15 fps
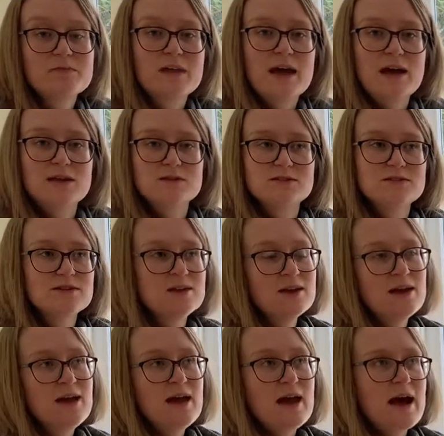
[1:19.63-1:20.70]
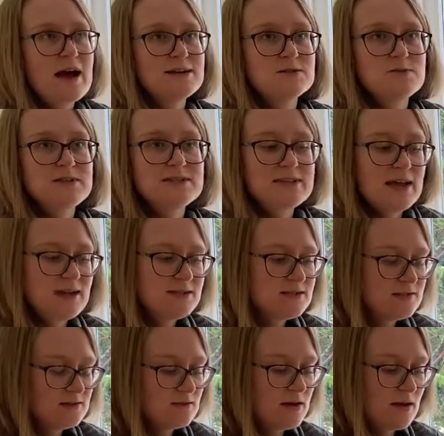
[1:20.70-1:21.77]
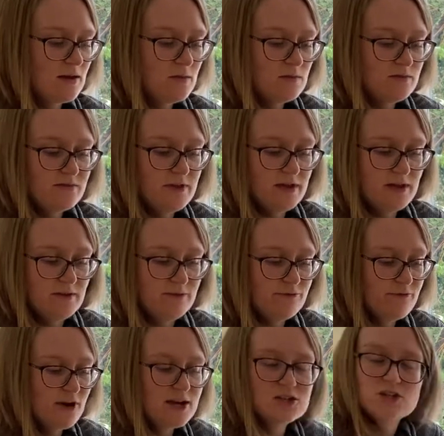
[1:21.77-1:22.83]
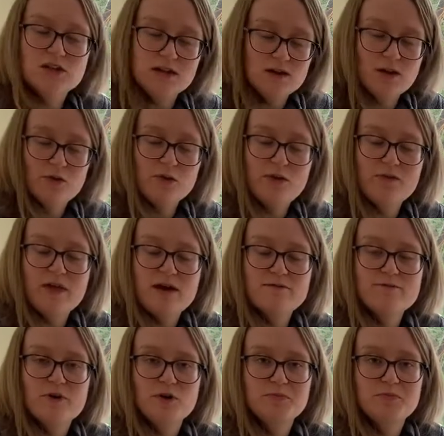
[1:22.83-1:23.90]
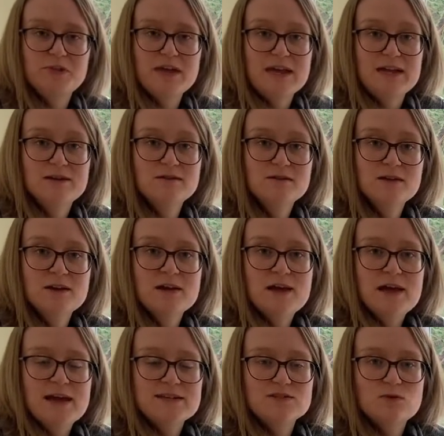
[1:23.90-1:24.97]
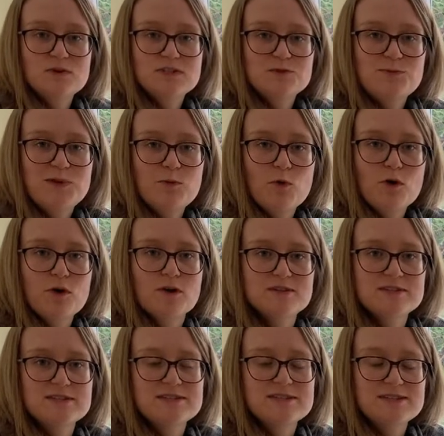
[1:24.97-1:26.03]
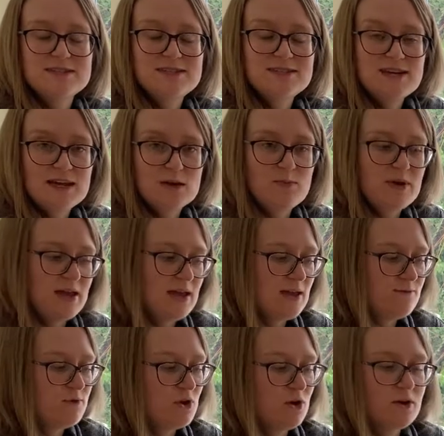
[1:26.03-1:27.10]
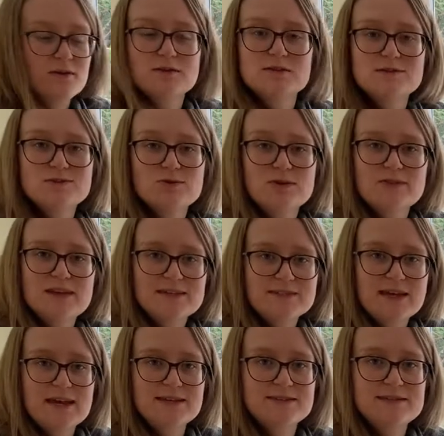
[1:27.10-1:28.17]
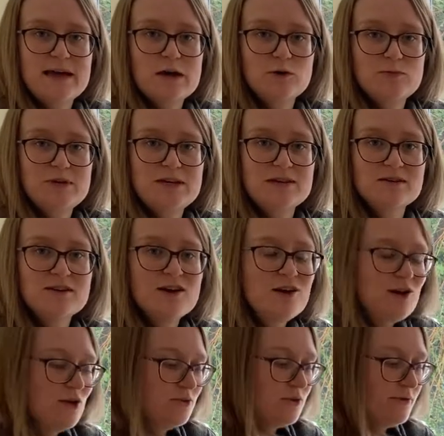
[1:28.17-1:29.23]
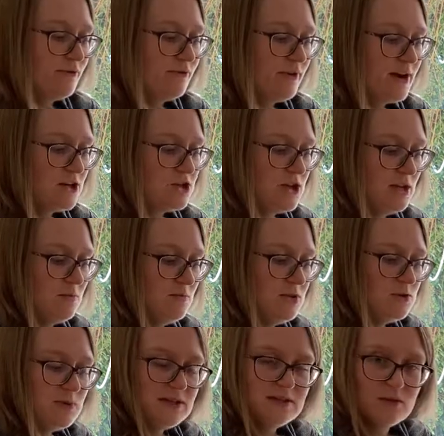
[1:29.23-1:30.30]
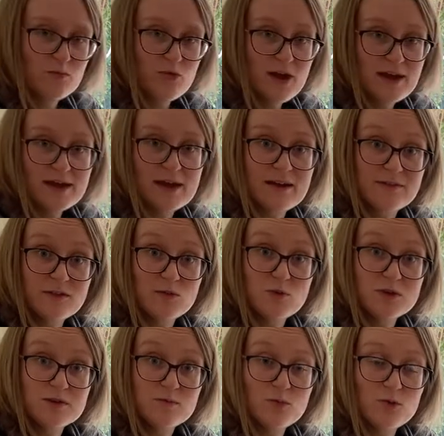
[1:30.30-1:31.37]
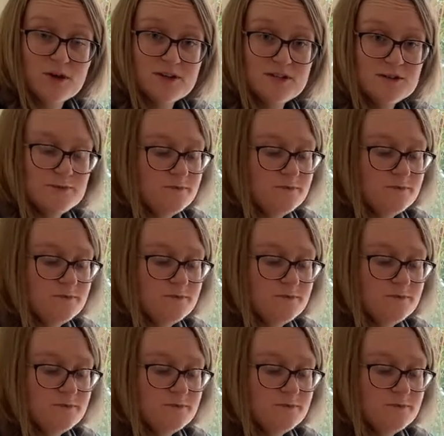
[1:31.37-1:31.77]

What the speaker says: And as we said, the friction along that fault plane is going to be what causes the stick behaviour. So in this case, that'll be the friction between the brick and the wooden board.